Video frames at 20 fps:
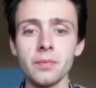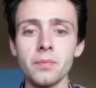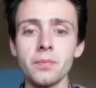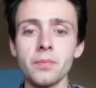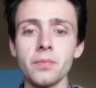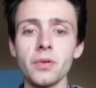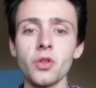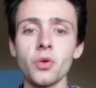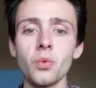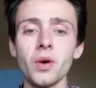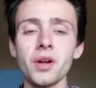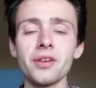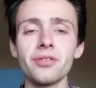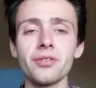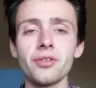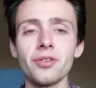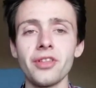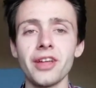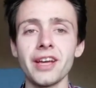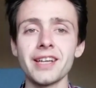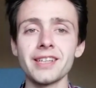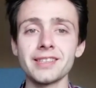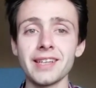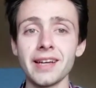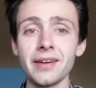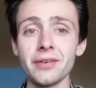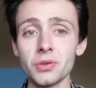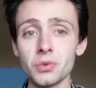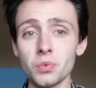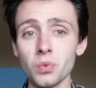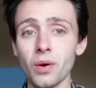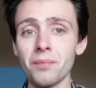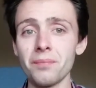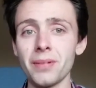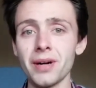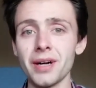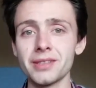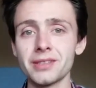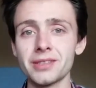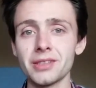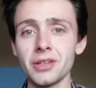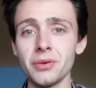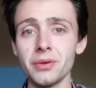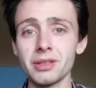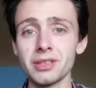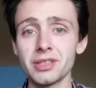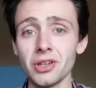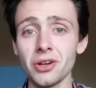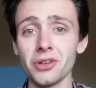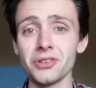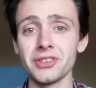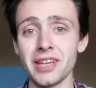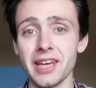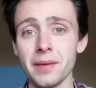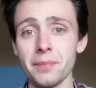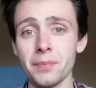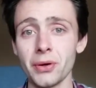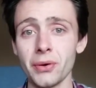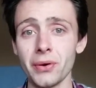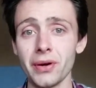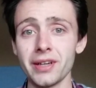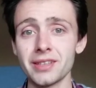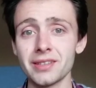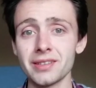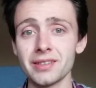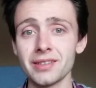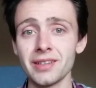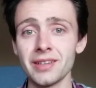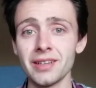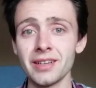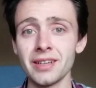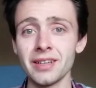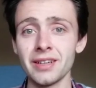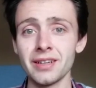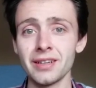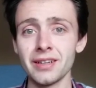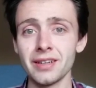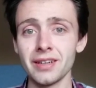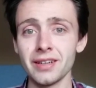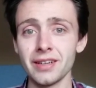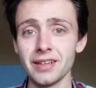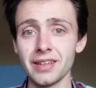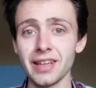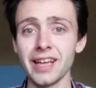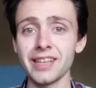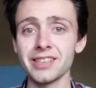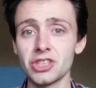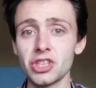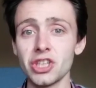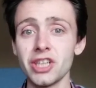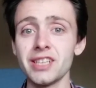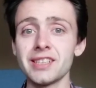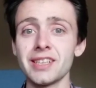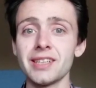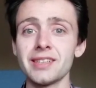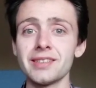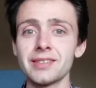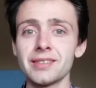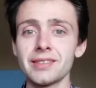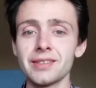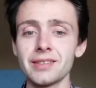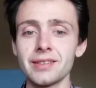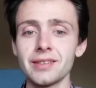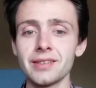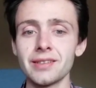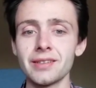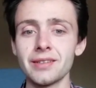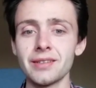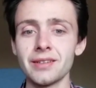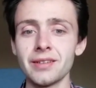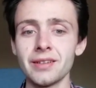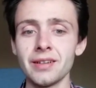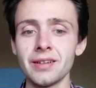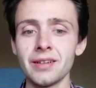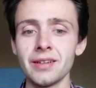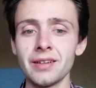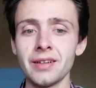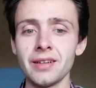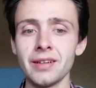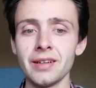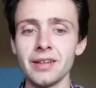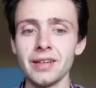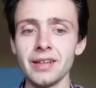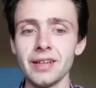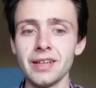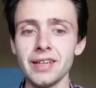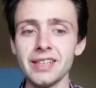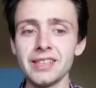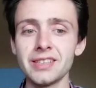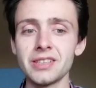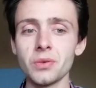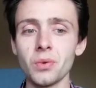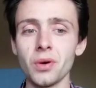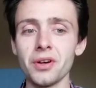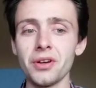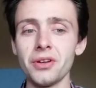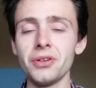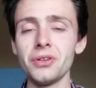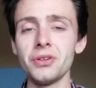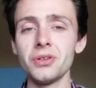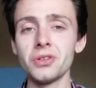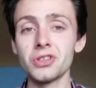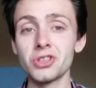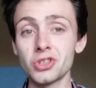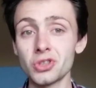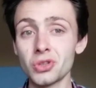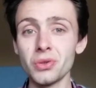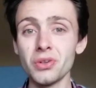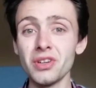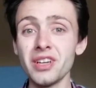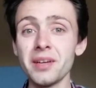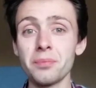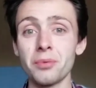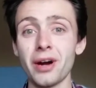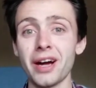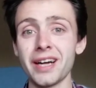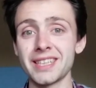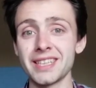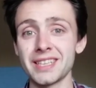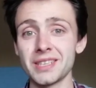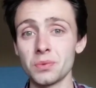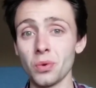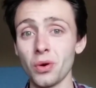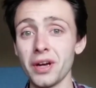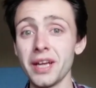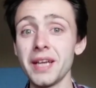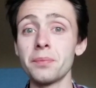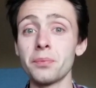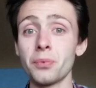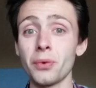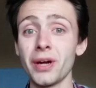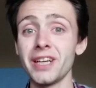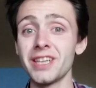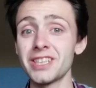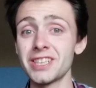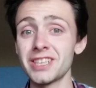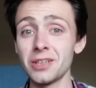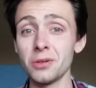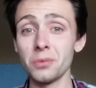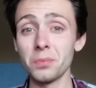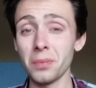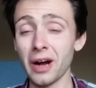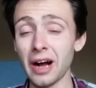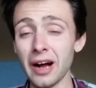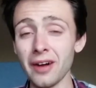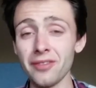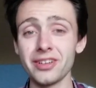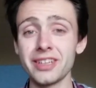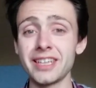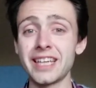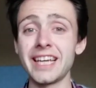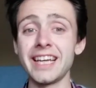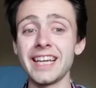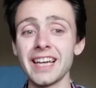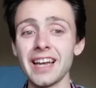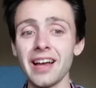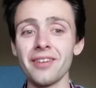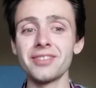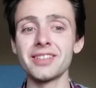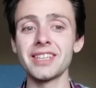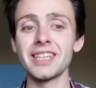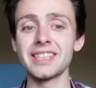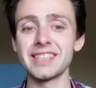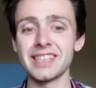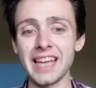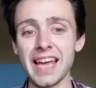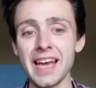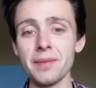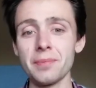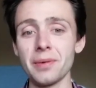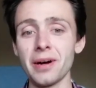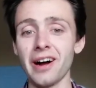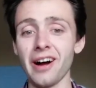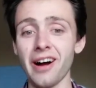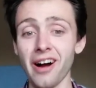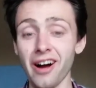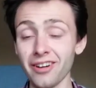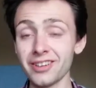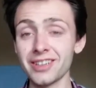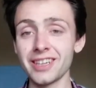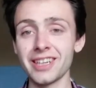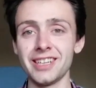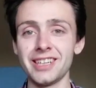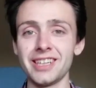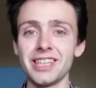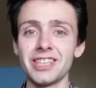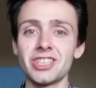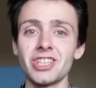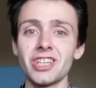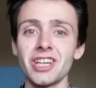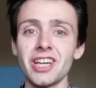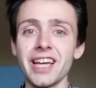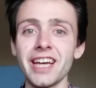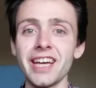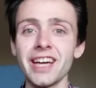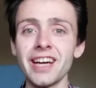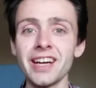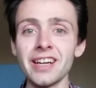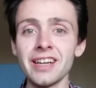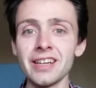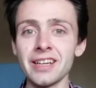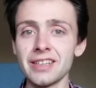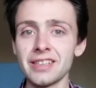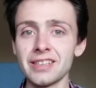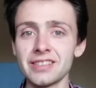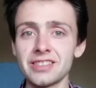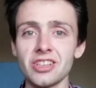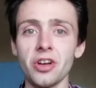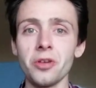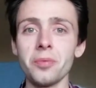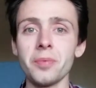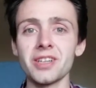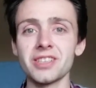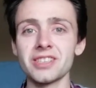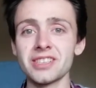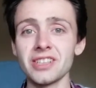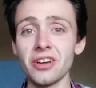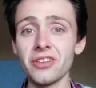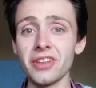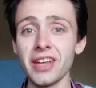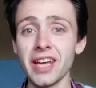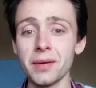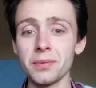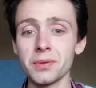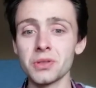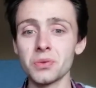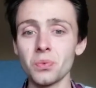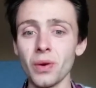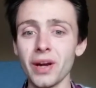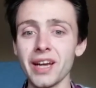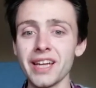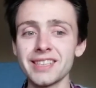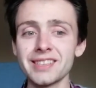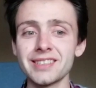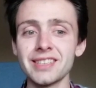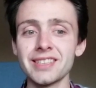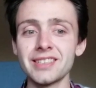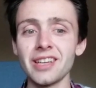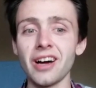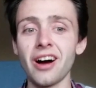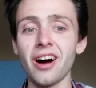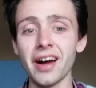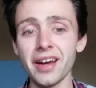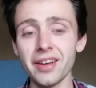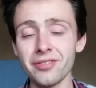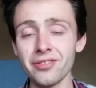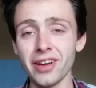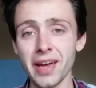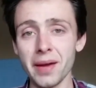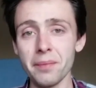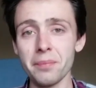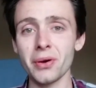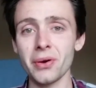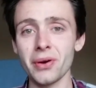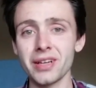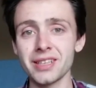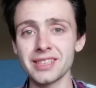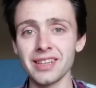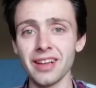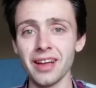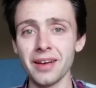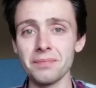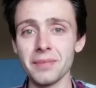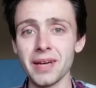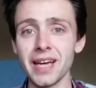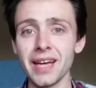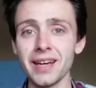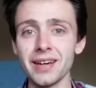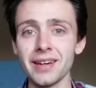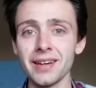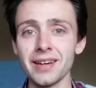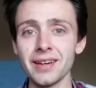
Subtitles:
But the wonderful thing is there is one person who is not a hypocrite, and that's Jesus. He's the one who truly practiced what he preached, who perfectly loved his neighbour unconditionally, so much so that he was willing to die for hypocrites like me.